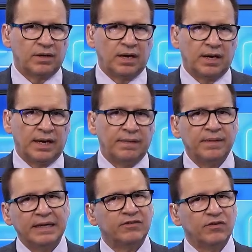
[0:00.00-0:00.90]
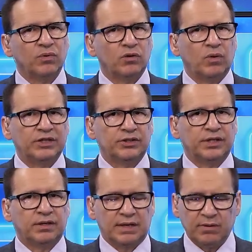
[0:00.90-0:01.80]
And that's the real question
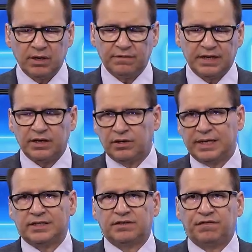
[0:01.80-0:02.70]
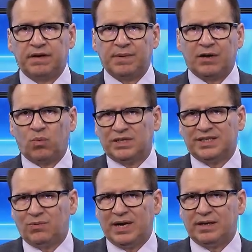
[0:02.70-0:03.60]
here. And I would love to get you guys' feedback. What's
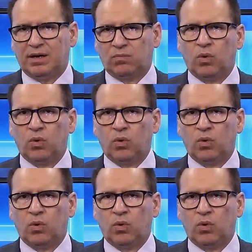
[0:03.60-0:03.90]
he waiting on?